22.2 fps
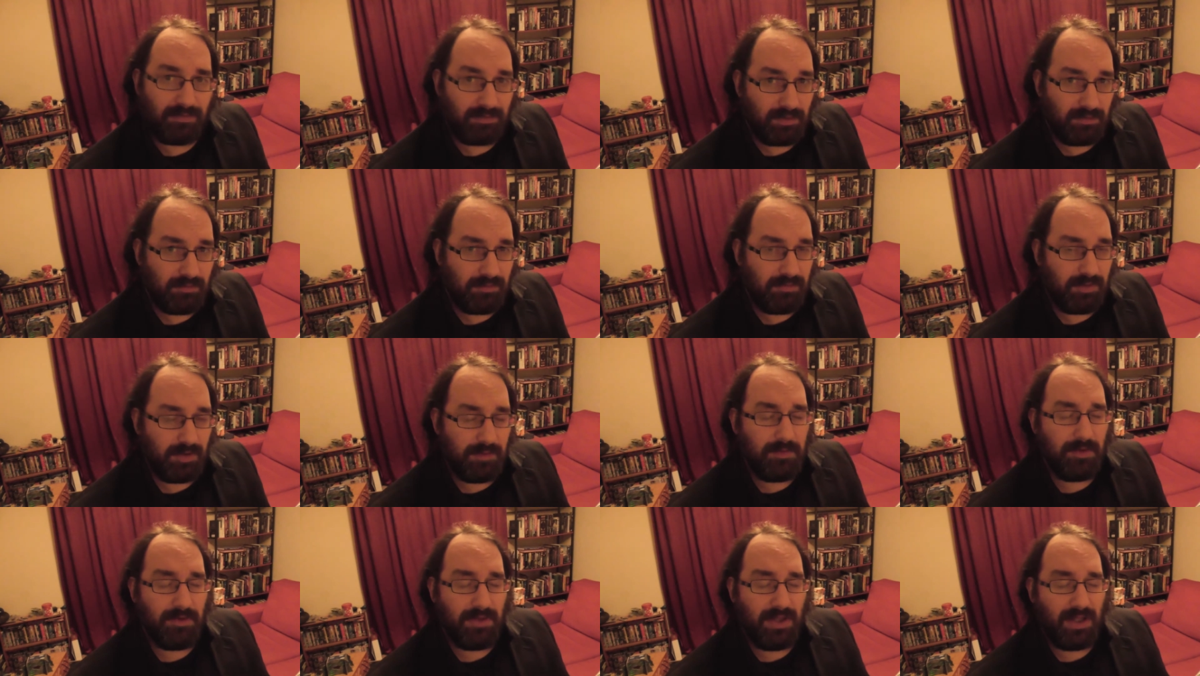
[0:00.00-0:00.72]
Don't
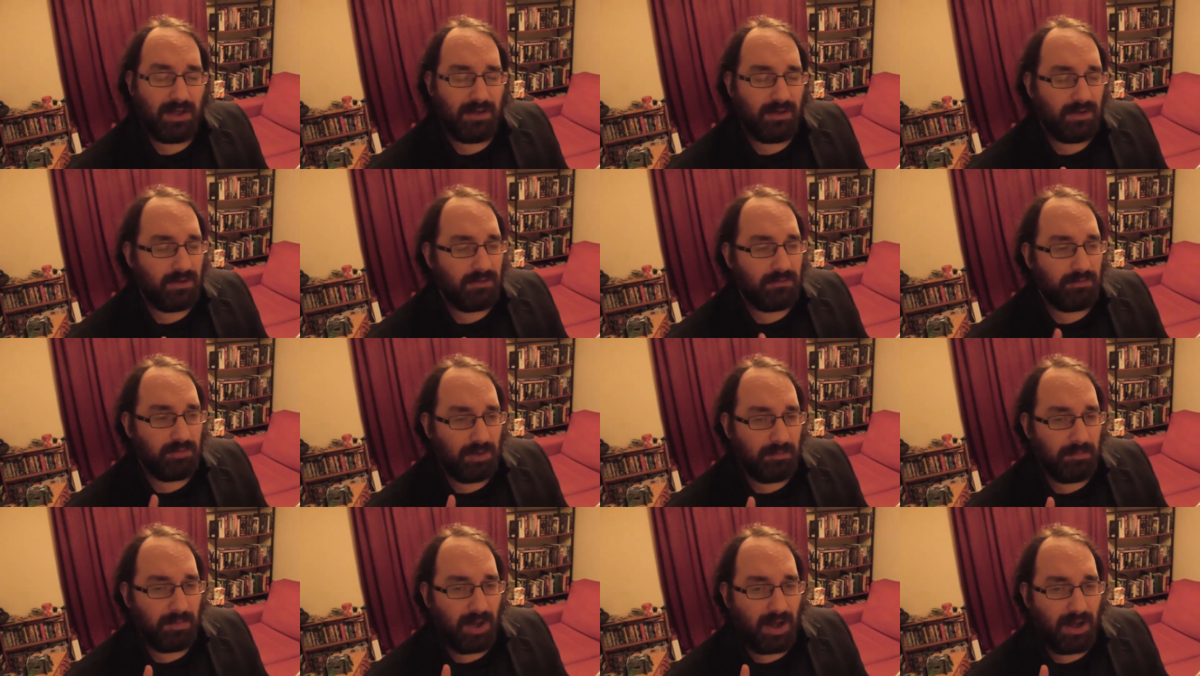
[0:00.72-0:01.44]
quote me on that last
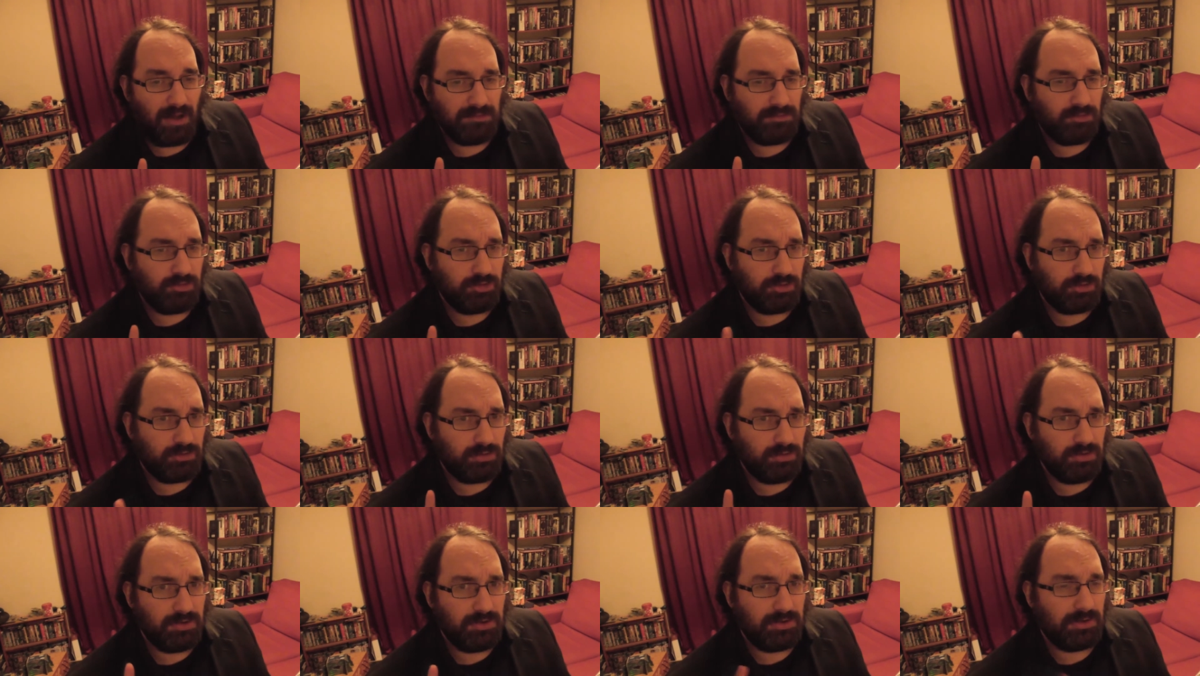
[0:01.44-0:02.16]
one, but I'm
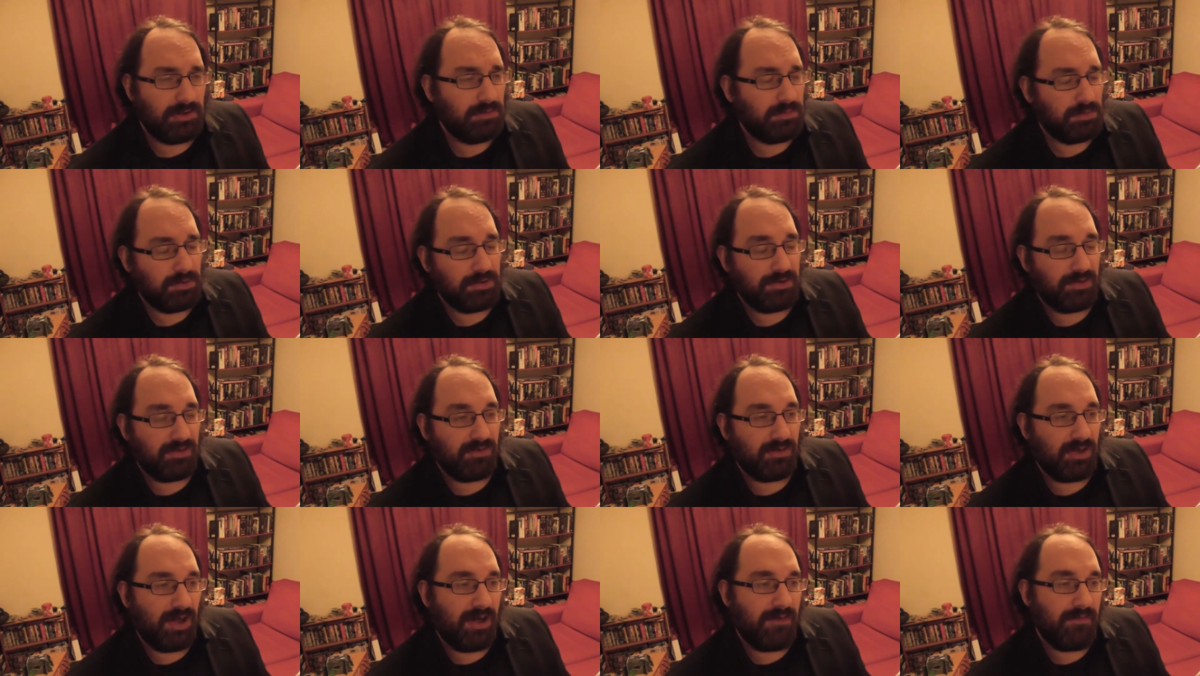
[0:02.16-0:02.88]
sure that there was
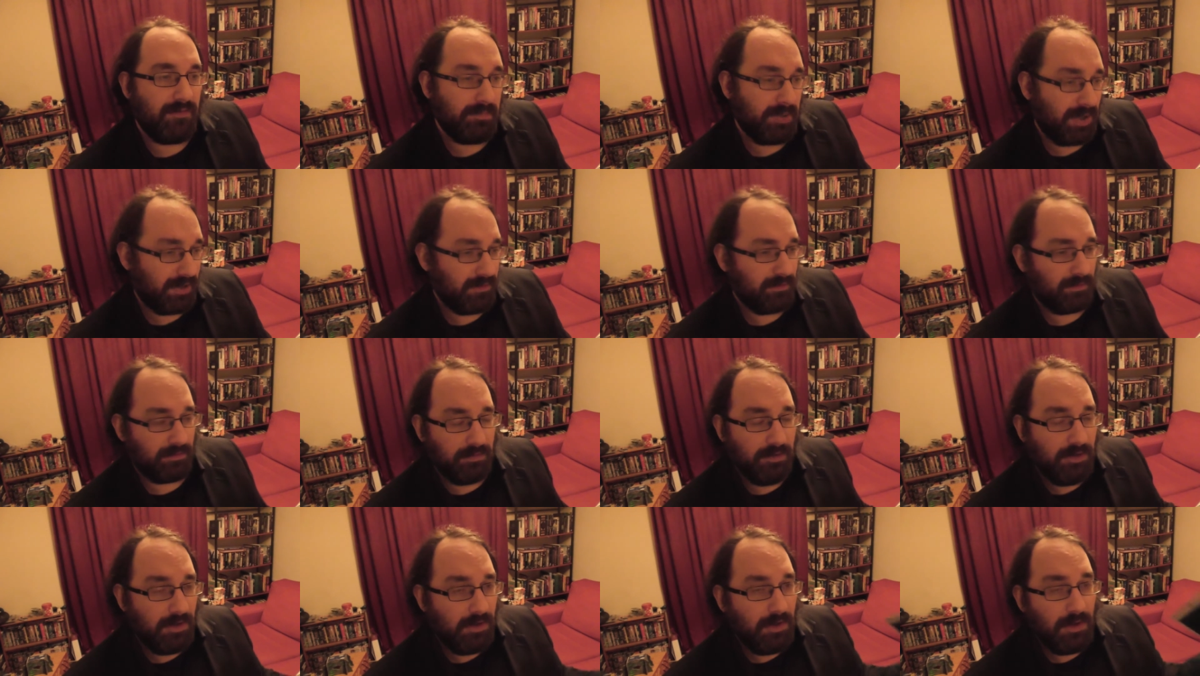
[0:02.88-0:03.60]
a Skyrim
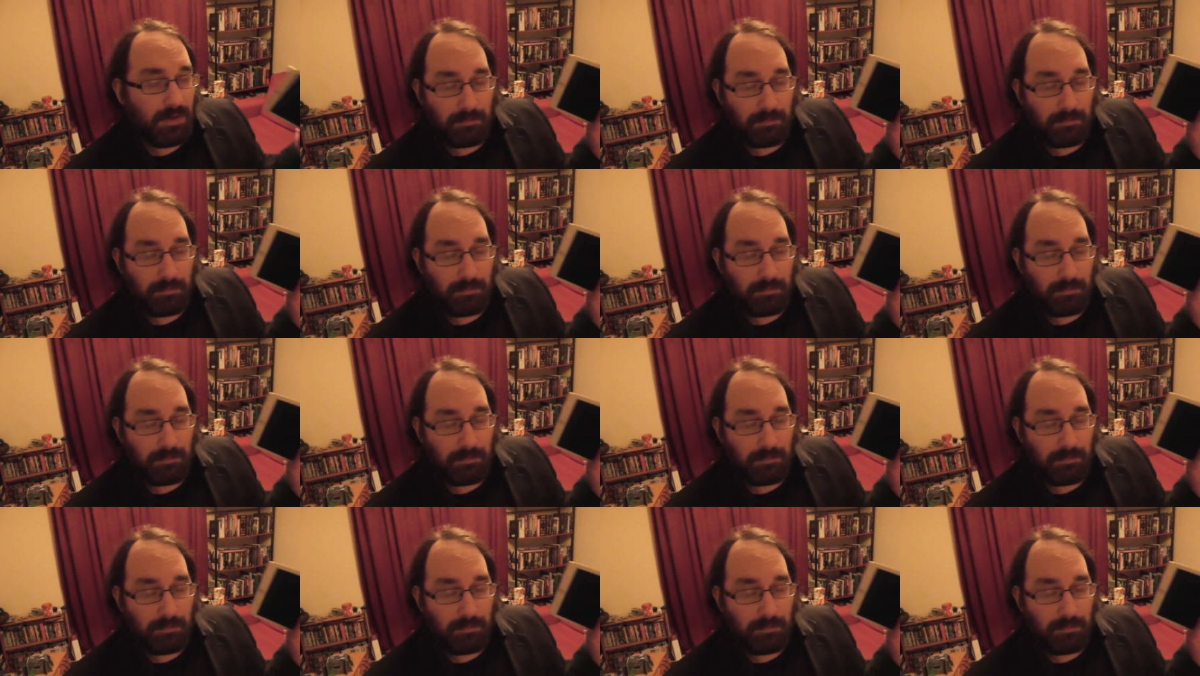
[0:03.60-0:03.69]
bundle.